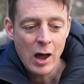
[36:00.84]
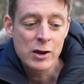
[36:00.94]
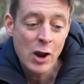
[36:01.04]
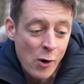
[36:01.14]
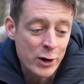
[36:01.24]

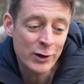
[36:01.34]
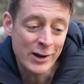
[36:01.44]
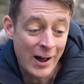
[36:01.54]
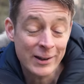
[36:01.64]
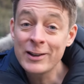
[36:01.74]
No, you're
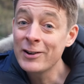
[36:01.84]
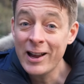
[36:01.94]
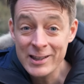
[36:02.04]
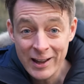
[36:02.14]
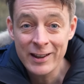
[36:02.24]
not. You're
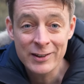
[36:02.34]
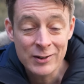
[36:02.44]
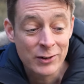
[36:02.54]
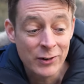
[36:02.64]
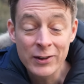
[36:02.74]
not telling the
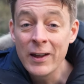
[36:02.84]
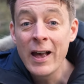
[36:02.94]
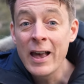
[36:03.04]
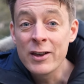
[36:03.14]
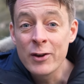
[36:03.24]
truth.
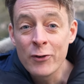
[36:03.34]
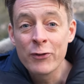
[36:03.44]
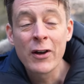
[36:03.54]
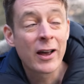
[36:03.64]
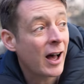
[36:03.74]
You've
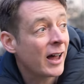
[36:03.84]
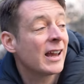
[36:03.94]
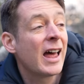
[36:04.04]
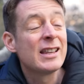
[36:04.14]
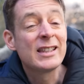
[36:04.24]
got
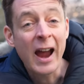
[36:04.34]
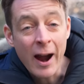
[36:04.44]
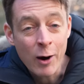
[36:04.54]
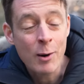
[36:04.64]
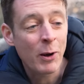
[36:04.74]

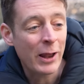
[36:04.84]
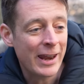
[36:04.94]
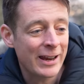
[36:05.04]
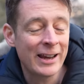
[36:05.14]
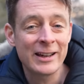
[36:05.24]
terrible
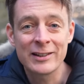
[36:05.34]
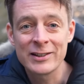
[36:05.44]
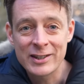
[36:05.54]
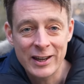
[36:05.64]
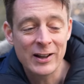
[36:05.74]
analytical
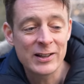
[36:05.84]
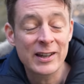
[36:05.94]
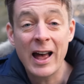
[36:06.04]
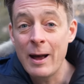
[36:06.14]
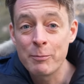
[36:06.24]
skills
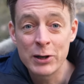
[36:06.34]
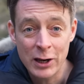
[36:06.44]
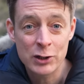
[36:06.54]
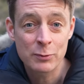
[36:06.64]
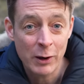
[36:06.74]
and
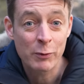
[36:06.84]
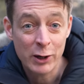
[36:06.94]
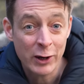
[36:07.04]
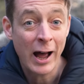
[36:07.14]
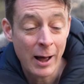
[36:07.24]
predictions about what's
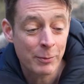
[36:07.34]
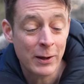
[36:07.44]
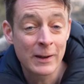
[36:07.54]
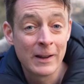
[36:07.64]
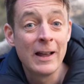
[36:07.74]
going to
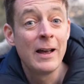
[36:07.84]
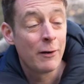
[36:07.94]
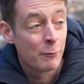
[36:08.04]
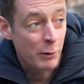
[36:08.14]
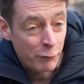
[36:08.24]
happen
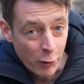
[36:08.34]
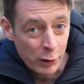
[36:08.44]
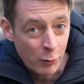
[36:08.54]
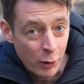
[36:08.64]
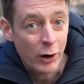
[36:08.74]
before
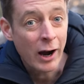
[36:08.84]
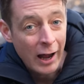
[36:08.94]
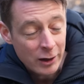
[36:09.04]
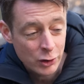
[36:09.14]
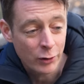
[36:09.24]
the war
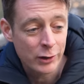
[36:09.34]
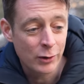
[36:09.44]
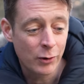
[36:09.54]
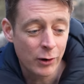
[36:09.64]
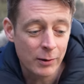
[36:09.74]
and during the
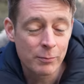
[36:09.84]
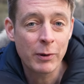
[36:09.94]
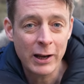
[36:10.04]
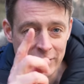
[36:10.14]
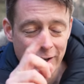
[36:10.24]
war.
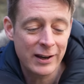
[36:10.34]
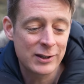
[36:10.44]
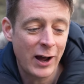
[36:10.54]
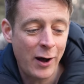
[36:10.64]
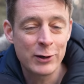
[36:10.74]
But let's get
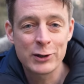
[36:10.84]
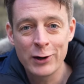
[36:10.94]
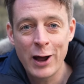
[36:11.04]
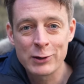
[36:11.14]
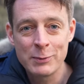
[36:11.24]
into how he
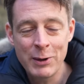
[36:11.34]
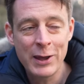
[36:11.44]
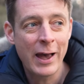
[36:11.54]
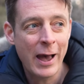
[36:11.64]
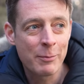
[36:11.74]
turned out to
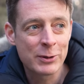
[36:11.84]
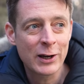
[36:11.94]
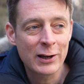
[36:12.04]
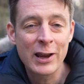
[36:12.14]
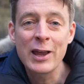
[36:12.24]
be a
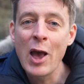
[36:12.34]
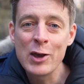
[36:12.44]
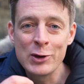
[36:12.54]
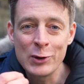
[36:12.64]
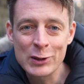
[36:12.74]
particularly
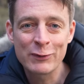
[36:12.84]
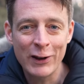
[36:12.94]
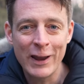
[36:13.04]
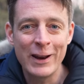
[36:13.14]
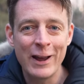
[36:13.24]

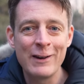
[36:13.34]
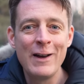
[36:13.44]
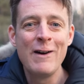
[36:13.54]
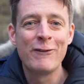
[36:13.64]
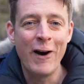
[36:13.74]
useful idiot
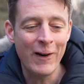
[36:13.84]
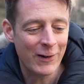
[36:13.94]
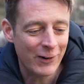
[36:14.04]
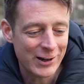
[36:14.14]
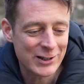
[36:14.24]
for the
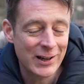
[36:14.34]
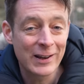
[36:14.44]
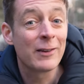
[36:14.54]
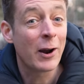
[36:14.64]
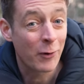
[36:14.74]

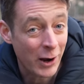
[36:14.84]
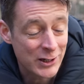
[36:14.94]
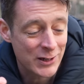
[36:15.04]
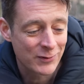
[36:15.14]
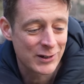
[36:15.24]

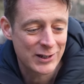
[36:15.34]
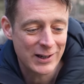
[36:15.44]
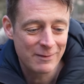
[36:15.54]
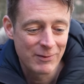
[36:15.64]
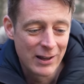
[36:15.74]
Russian regime.